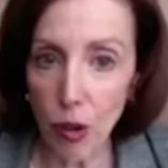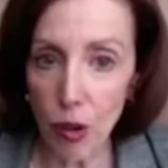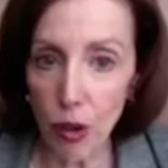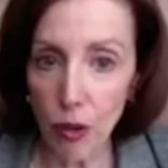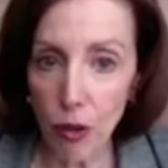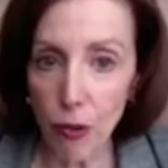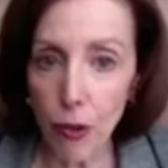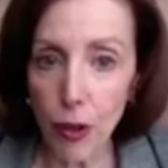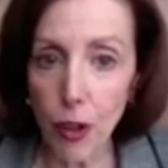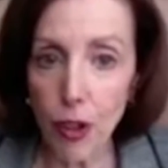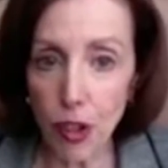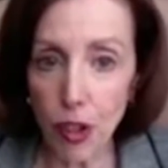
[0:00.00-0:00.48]
So
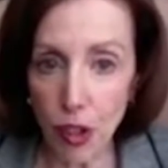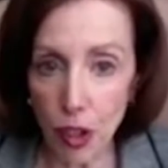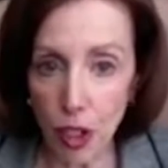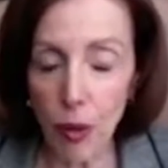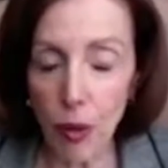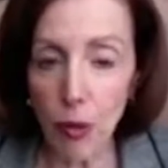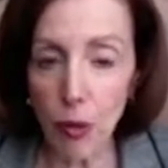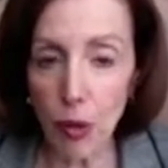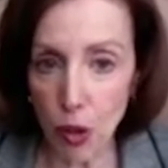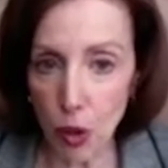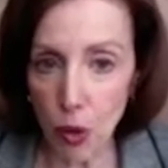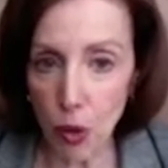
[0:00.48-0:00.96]
the first
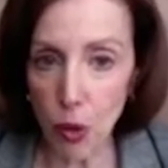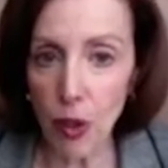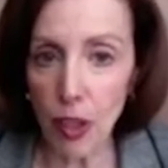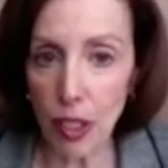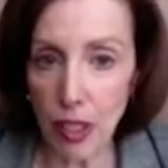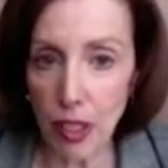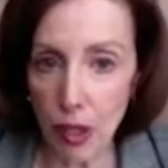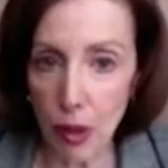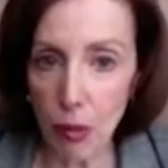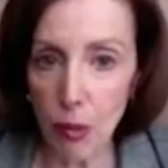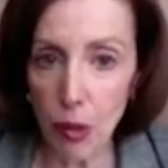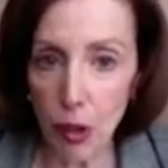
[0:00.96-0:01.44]
time was
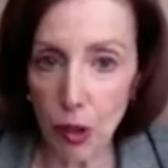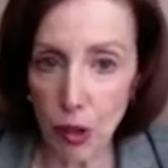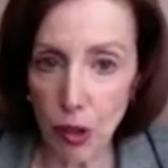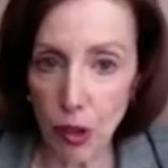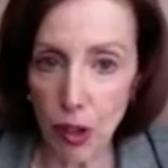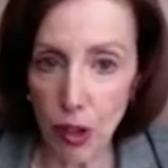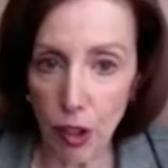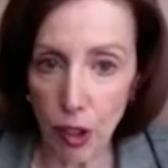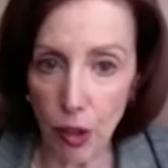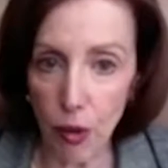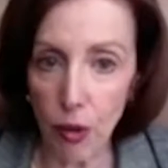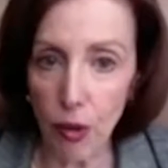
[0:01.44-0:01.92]
20-some
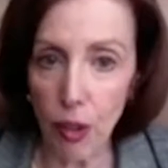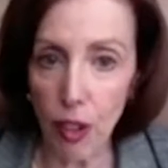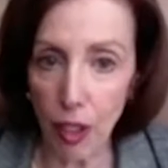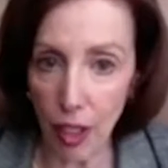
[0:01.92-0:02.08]
years ago